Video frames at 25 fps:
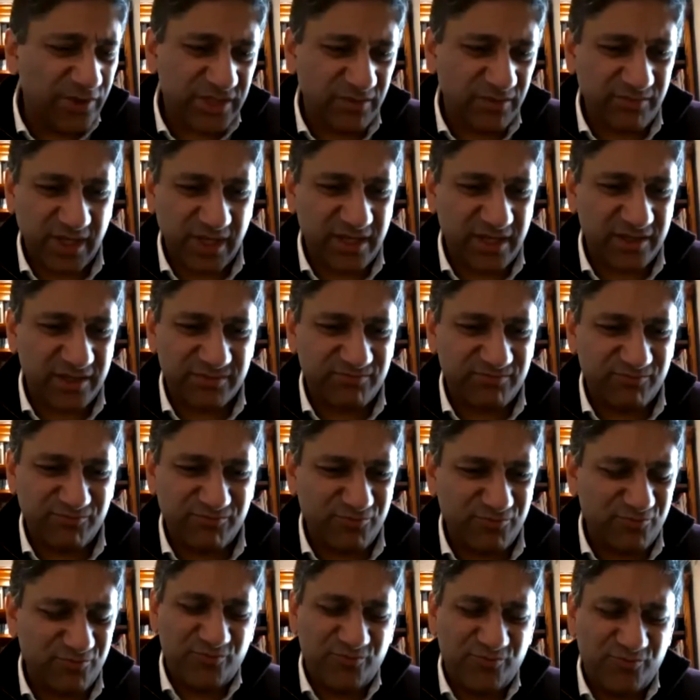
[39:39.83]
to him because
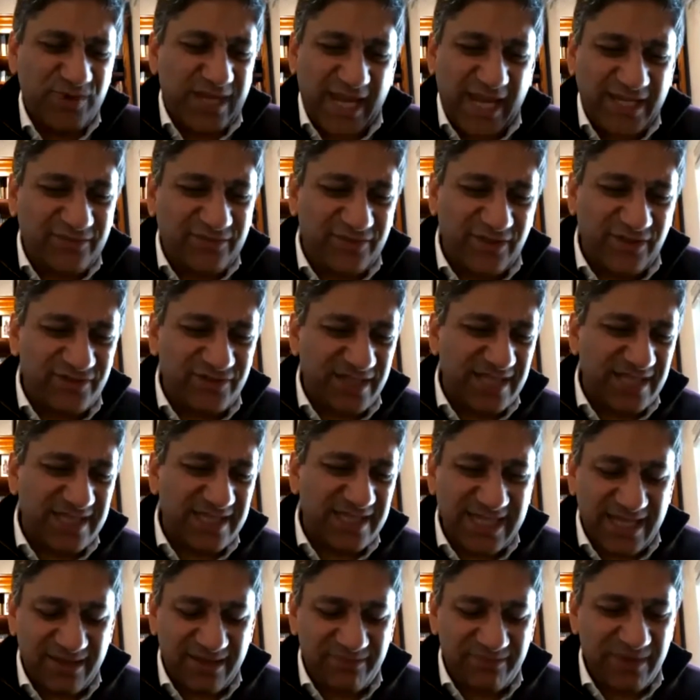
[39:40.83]
we kind of lived in the
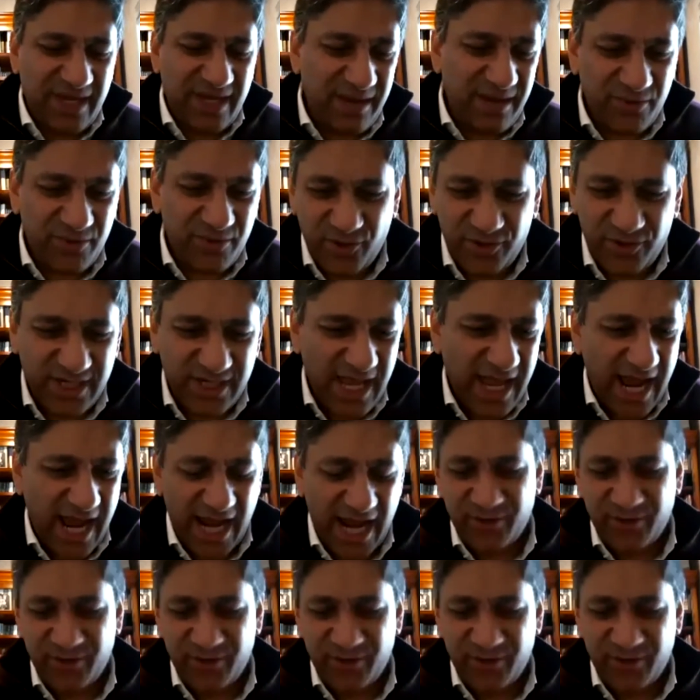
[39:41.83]
same neighborhood.